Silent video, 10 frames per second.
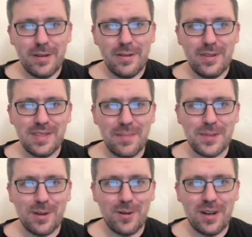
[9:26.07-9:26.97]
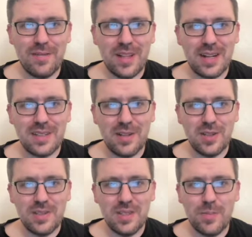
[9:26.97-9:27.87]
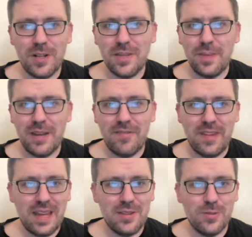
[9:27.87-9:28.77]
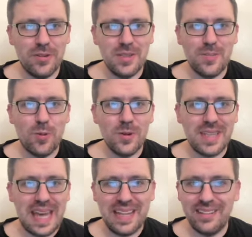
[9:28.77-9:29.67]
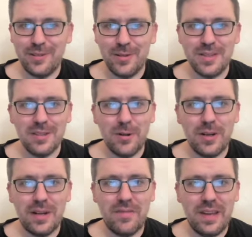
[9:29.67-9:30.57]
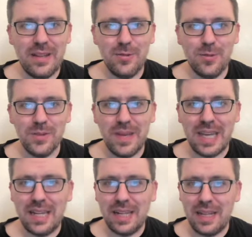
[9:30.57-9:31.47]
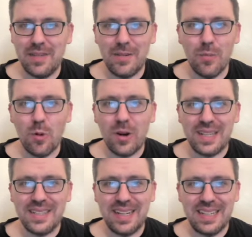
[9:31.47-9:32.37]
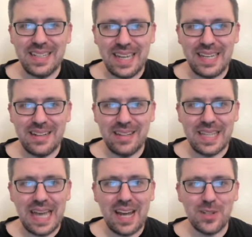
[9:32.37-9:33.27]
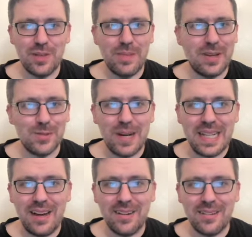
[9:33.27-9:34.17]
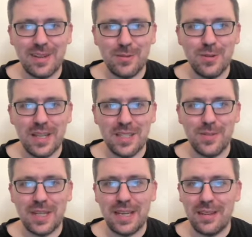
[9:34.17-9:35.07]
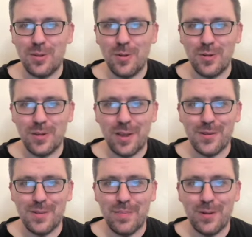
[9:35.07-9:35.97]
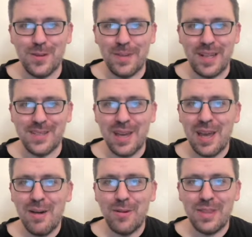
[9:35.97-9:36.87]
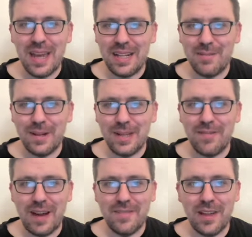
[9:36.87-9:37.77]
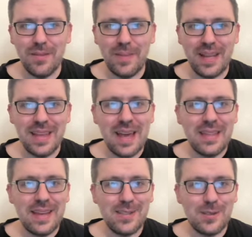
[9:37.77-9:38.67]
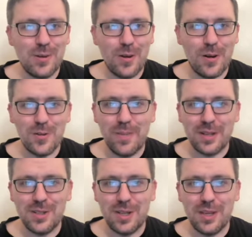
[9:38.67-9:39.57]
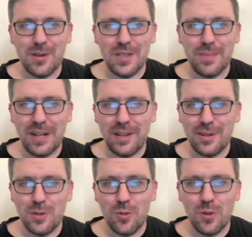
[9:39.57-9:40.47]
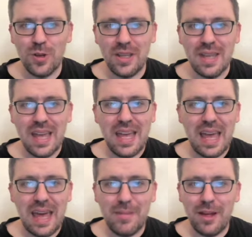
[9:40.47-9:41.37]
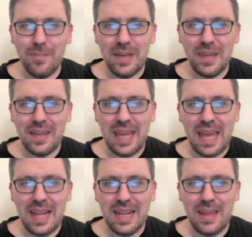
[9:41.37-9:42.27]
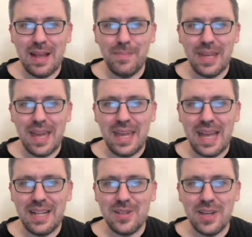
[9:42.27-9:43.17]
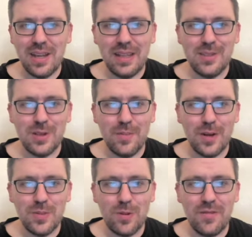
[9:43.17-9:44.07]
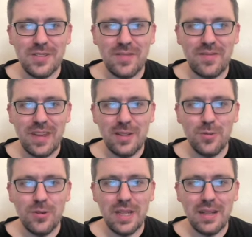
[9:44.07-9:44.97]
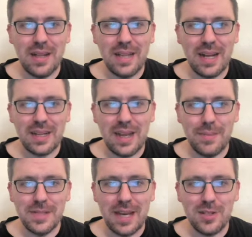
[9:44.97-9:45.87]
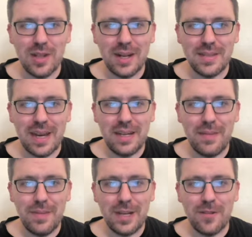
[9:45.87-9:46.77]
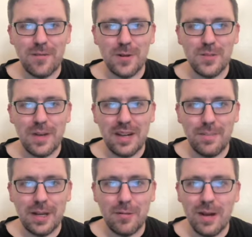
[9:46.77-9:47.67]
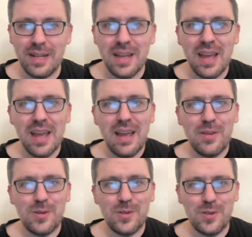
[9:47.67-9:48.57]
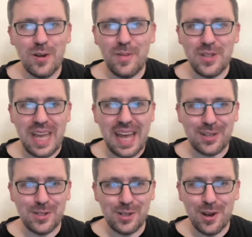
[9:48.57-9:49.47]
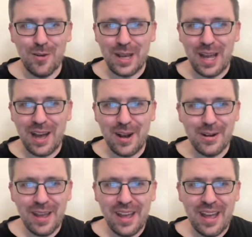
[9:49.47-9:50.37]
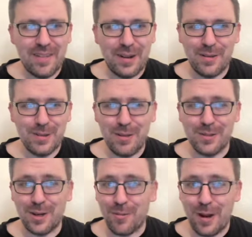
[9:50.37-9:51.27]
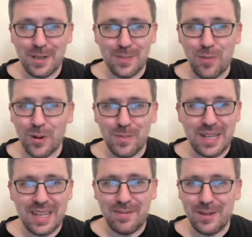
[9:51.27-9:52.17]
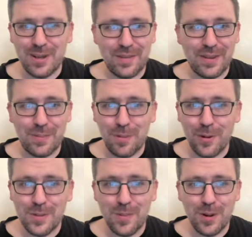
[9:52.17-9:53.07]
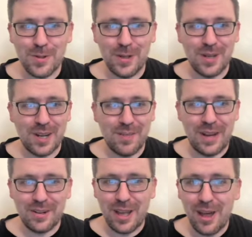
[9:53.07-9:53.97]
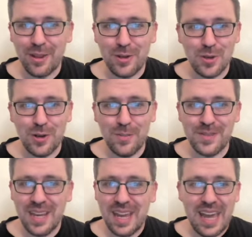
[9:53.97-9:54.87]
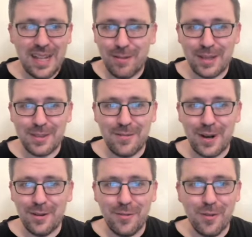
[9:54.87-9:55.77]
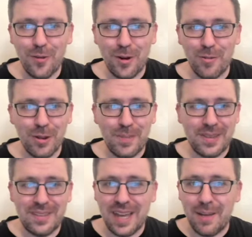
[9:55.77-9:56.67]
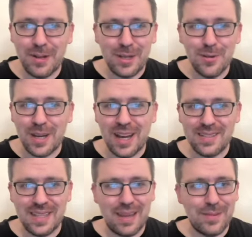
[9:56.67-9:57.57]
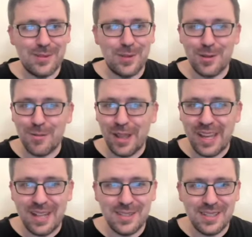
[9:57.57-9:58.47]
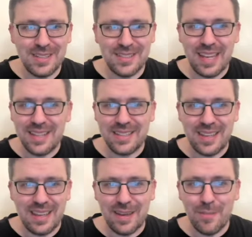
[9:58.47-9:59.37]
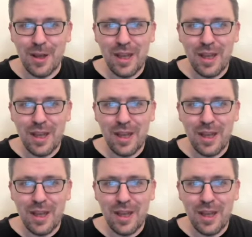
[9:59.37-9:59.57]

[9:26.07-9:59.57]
This episode of Locked On Jets is brought to you by FanDuel. The sports calendar is loaded, and FanDuel is making it even more exciting to get in on the action because right now, new customers can get $200 in bonus bets with any winning $5 bet. That's $200 you can use to bet on the tourney, MLB, NBA, NHL, and so much more. Visit FanDuel.com/LockedOn and make your first bet a big win. There's so much action going on. I mean, it was a great sports weekend when you talk about the pro sports, when you talk about college hoops. And now we got the Final Four. Will it be the dominant UConn team, the Cinderella NC State team?